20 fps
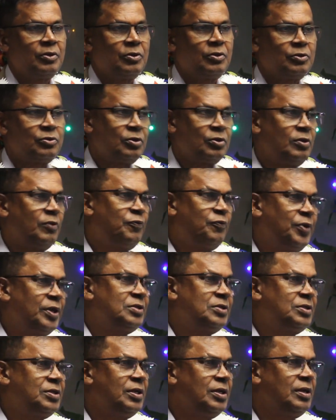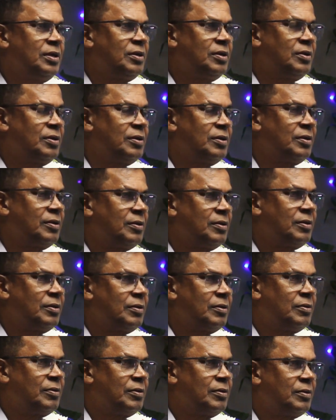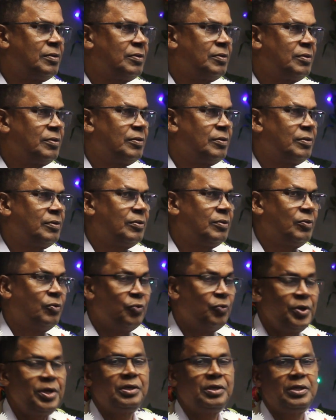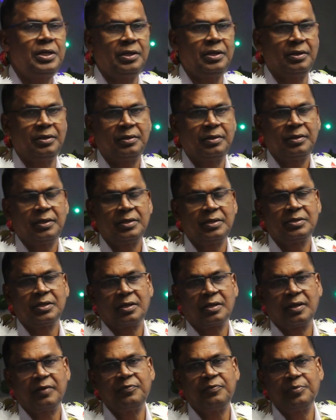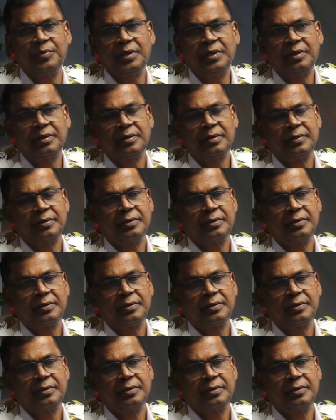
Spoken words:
So the first thing we did as as a government